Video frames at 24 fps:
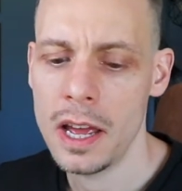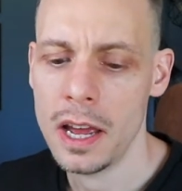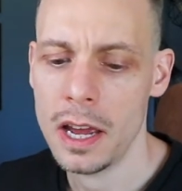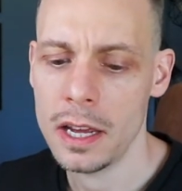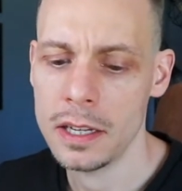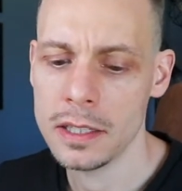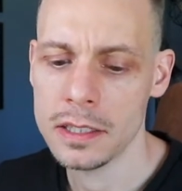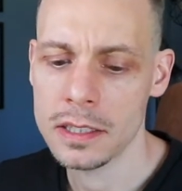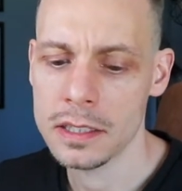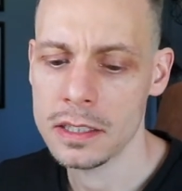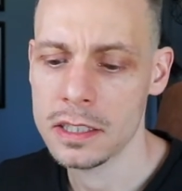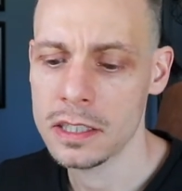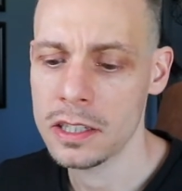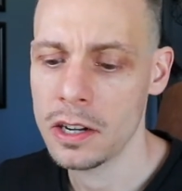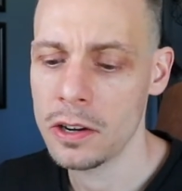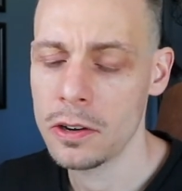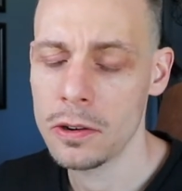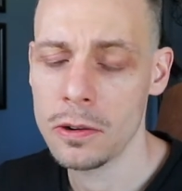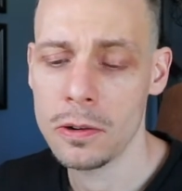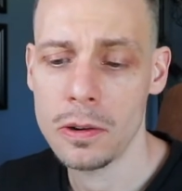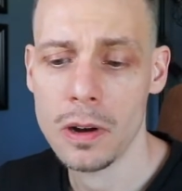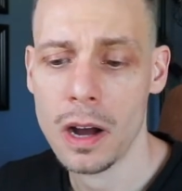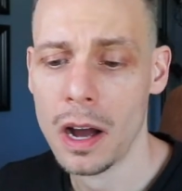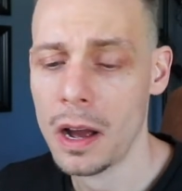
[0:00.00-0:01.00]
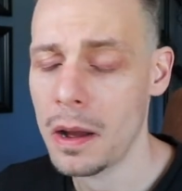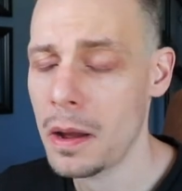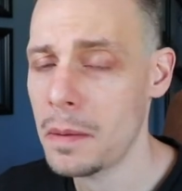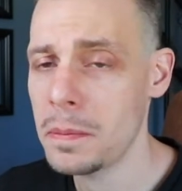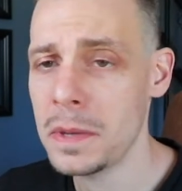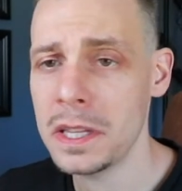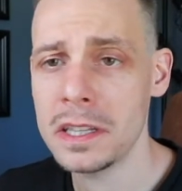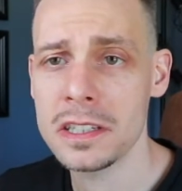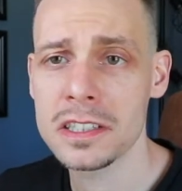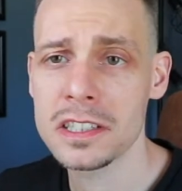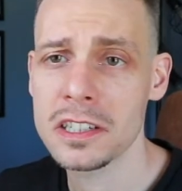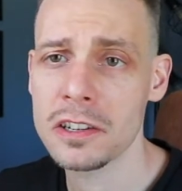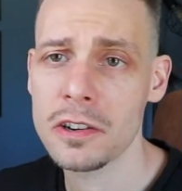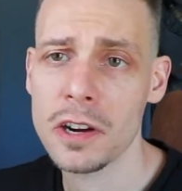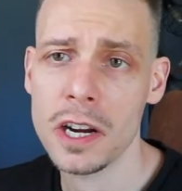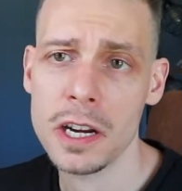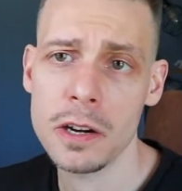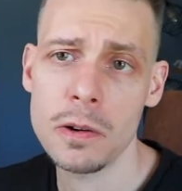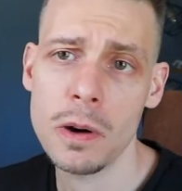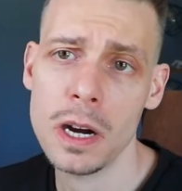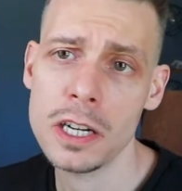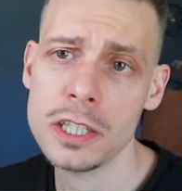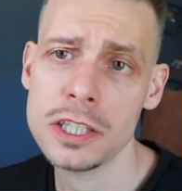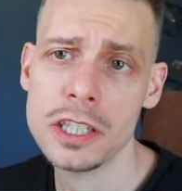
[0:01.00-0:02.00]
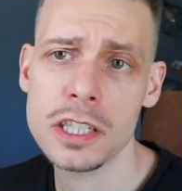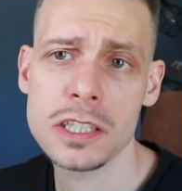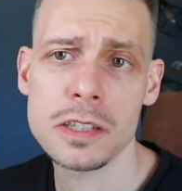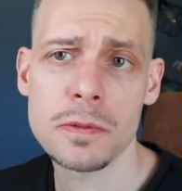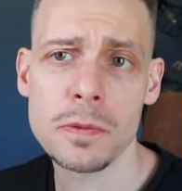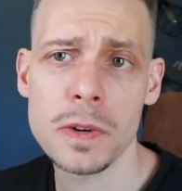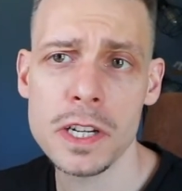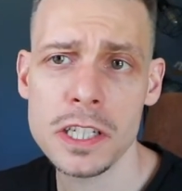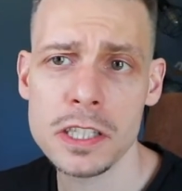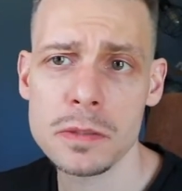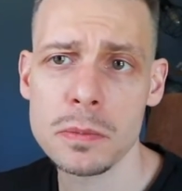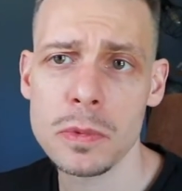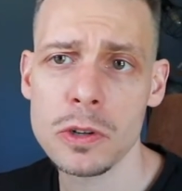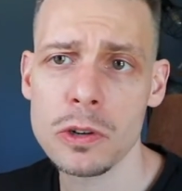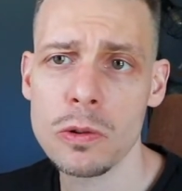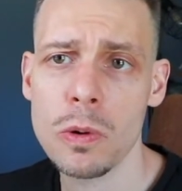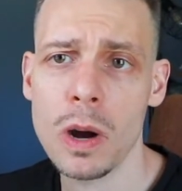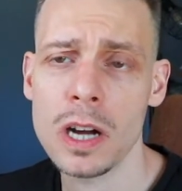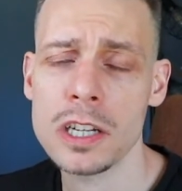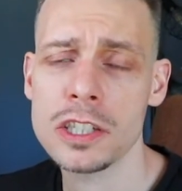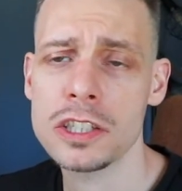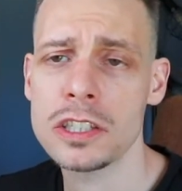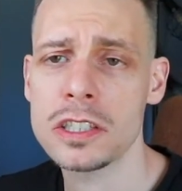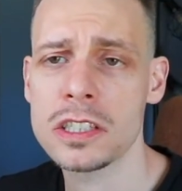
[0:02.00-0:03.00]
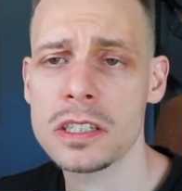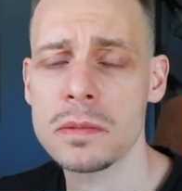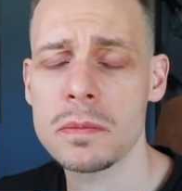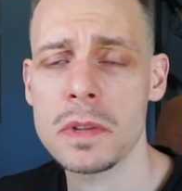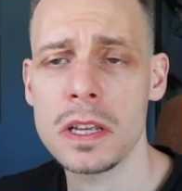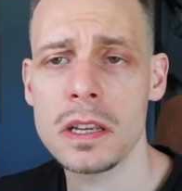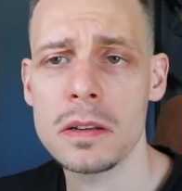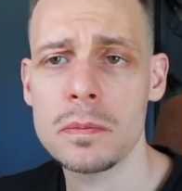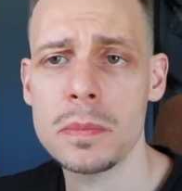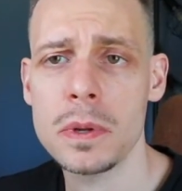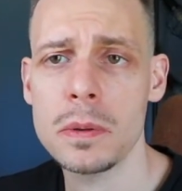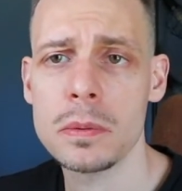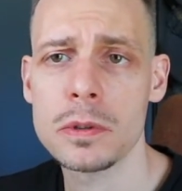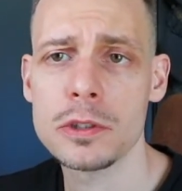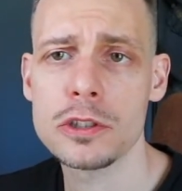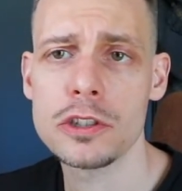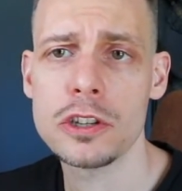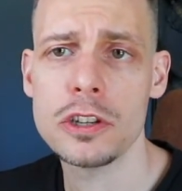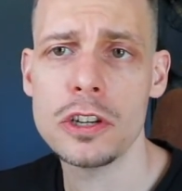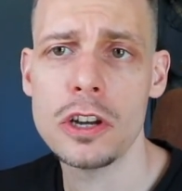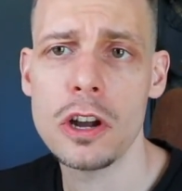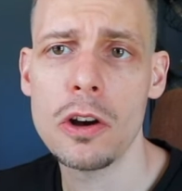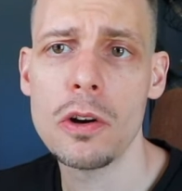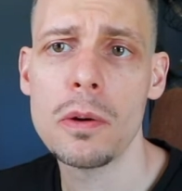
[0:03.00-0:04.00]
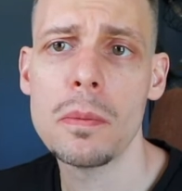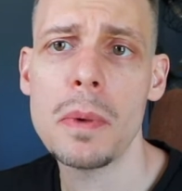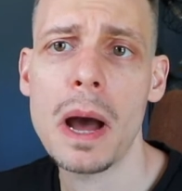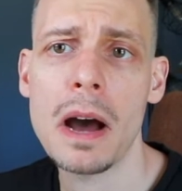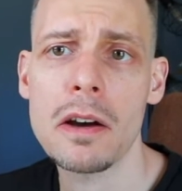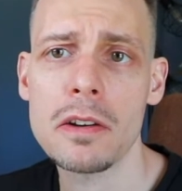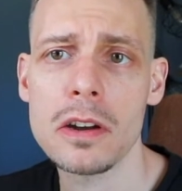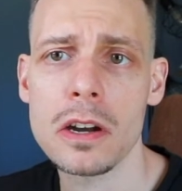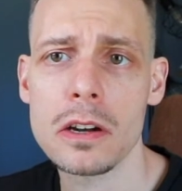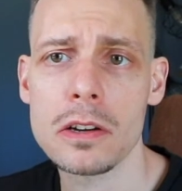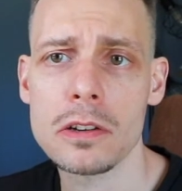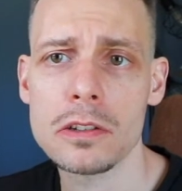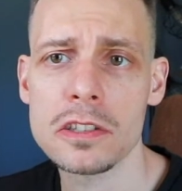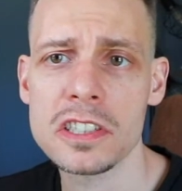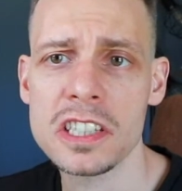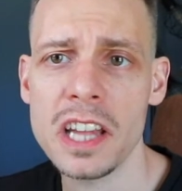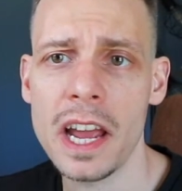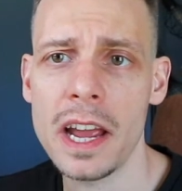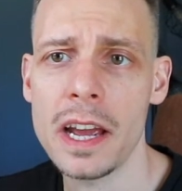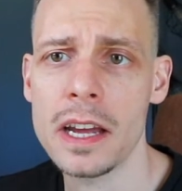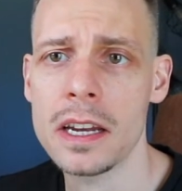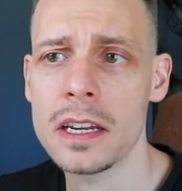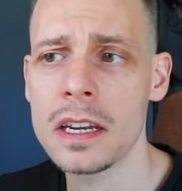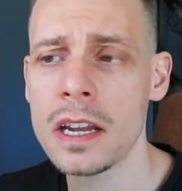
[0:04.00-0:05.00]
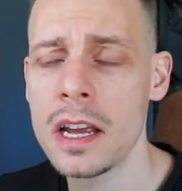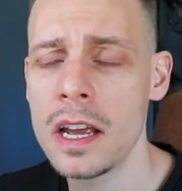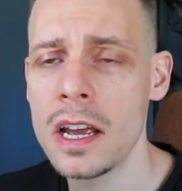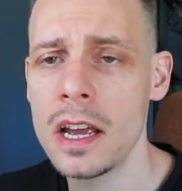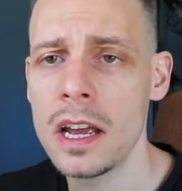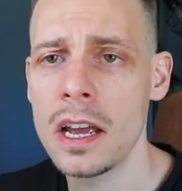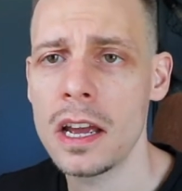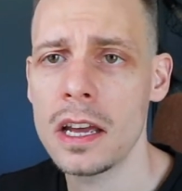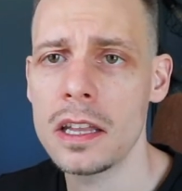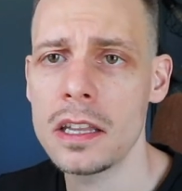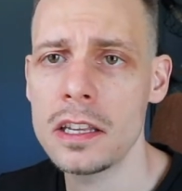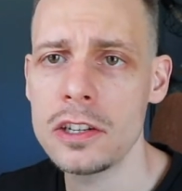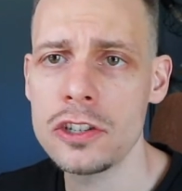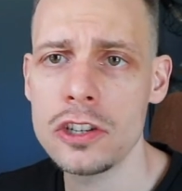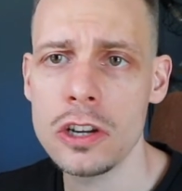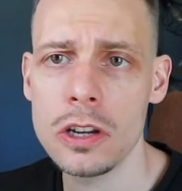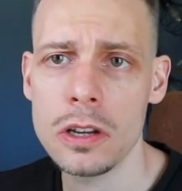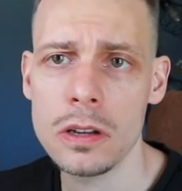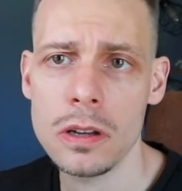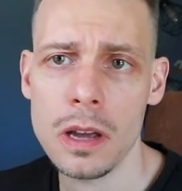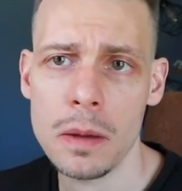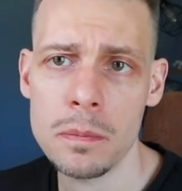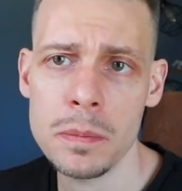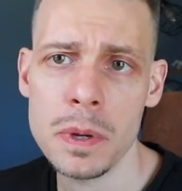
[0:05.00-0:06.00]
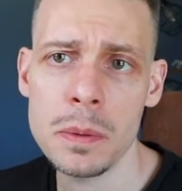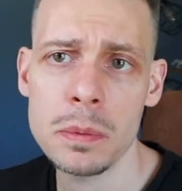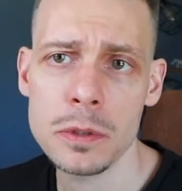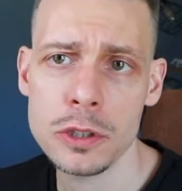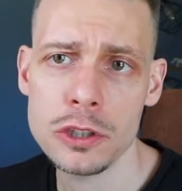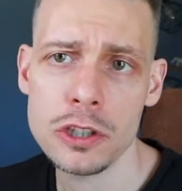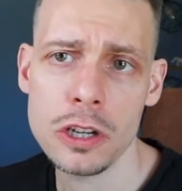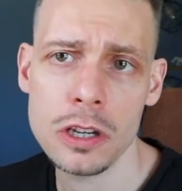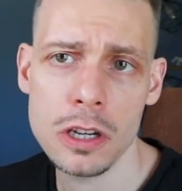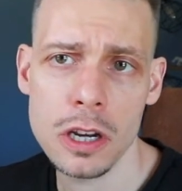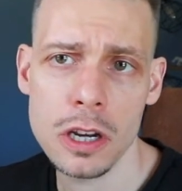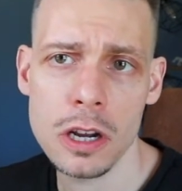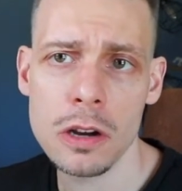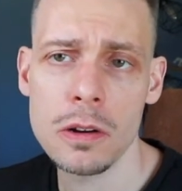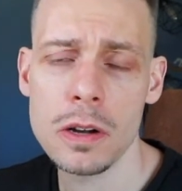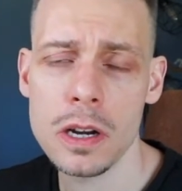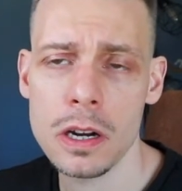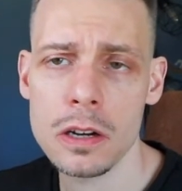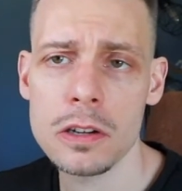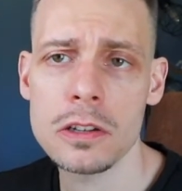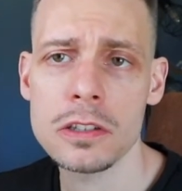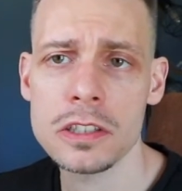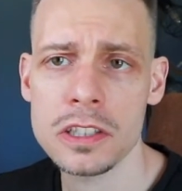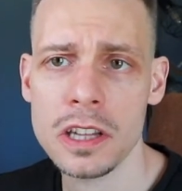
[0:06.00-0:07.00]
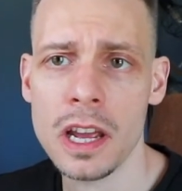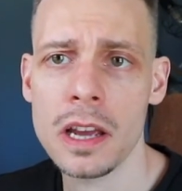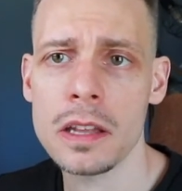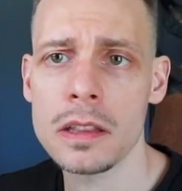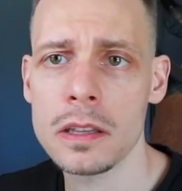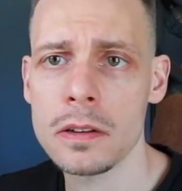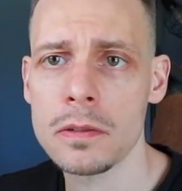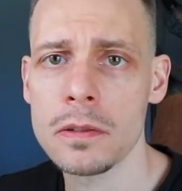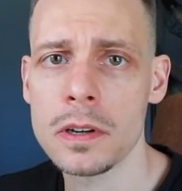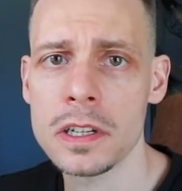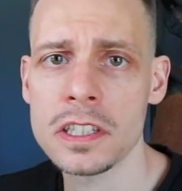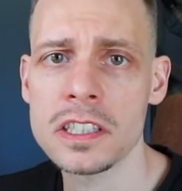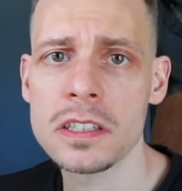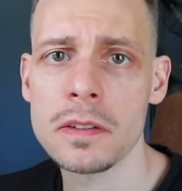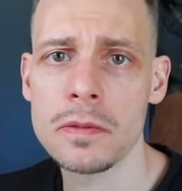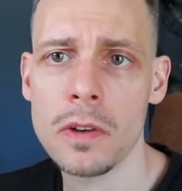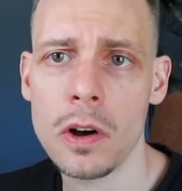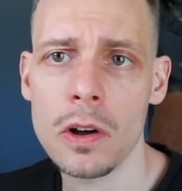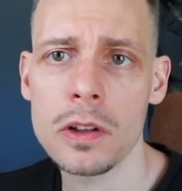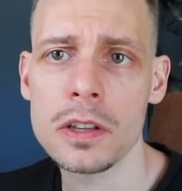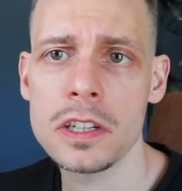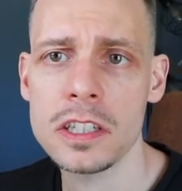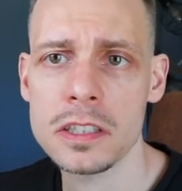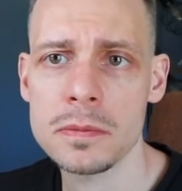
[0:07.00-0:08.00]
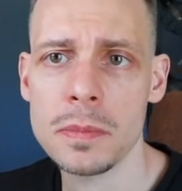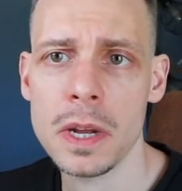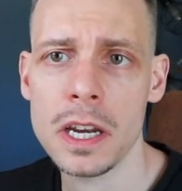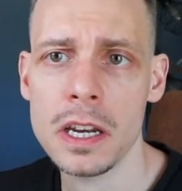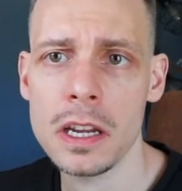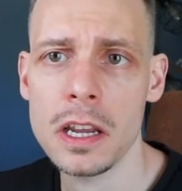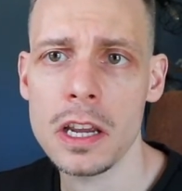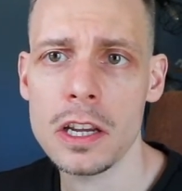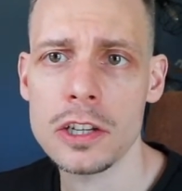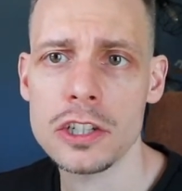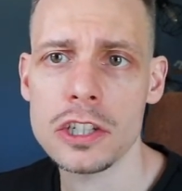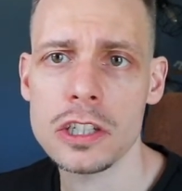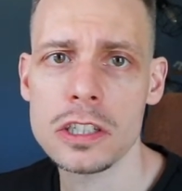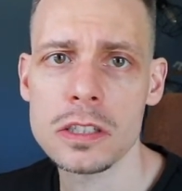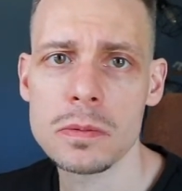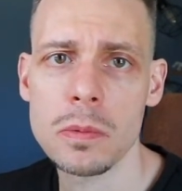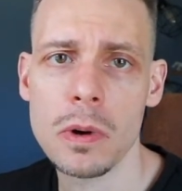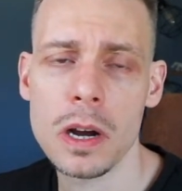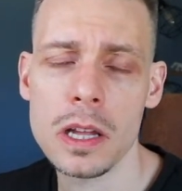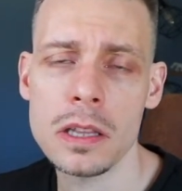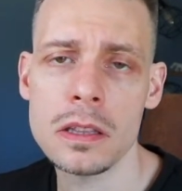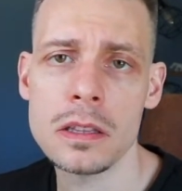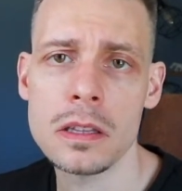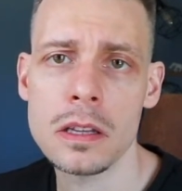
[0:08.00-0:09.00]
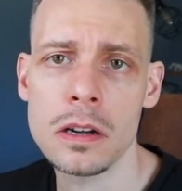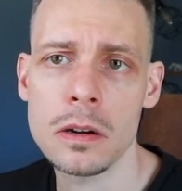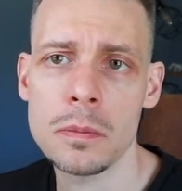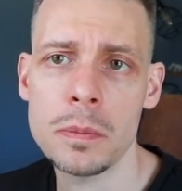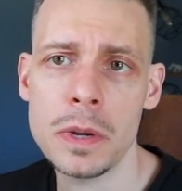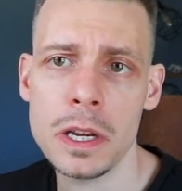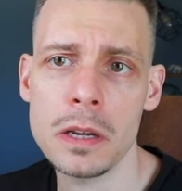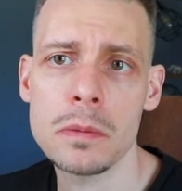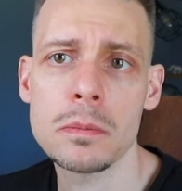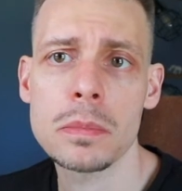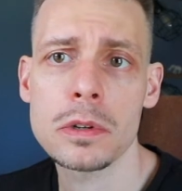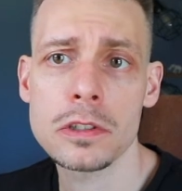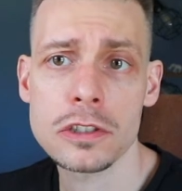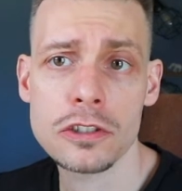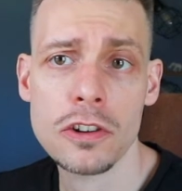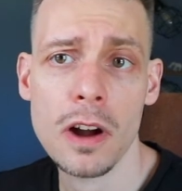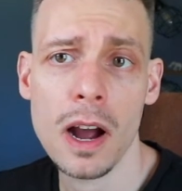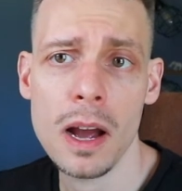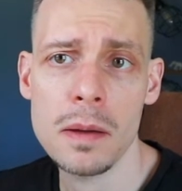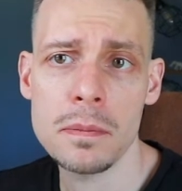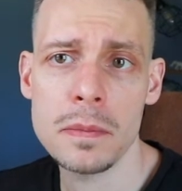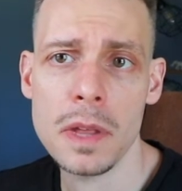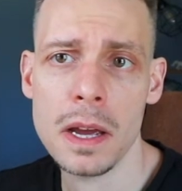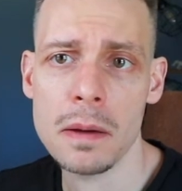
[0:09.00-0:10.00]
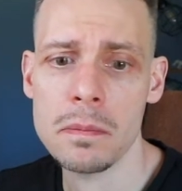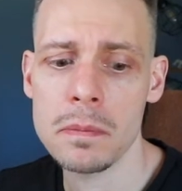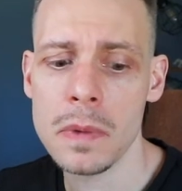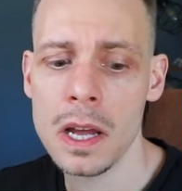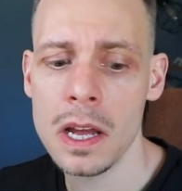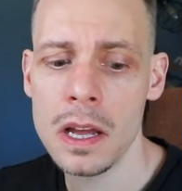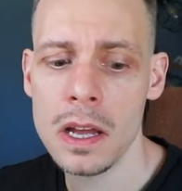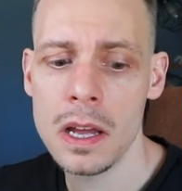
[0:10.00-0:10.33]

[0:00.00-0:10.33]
And so, I mean, this is a great question. It's a reasonable question, something that people should know about and understand. And they should, and people should know and understand the risks of all these medications when they're being prescribed them.